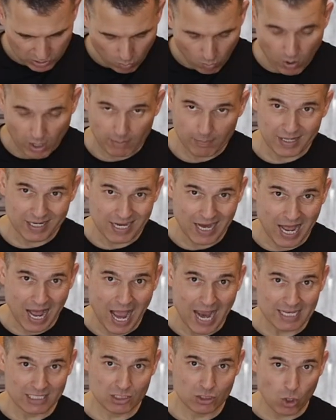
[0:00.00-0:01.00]
don't want it being
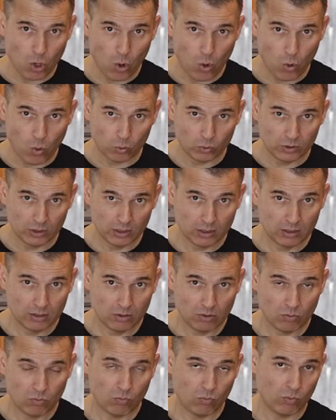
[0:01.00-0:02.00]
ice cold
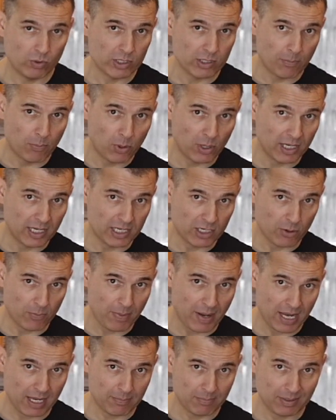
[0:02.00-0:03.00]
when you put it in your
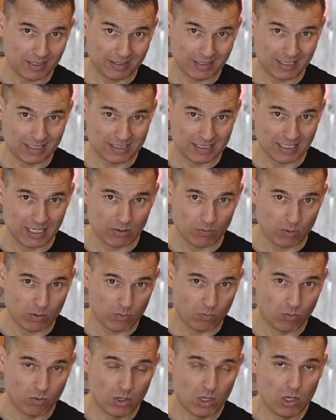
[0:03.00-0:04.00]
pan, because again, we,